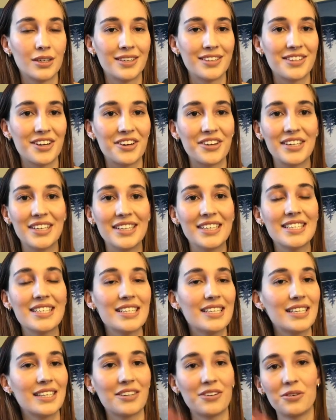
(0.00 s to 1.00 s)
Sorry, this
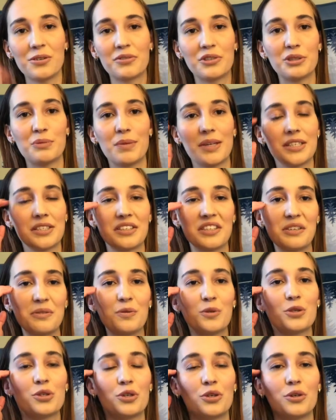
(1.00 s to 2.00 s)
is like all over the place because it
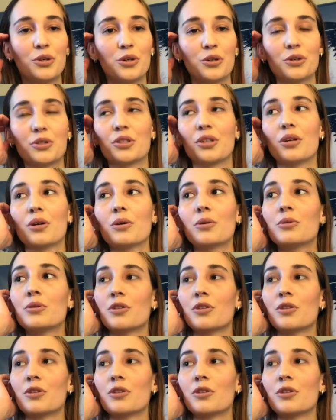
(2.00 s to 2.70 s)
was 2 years ago,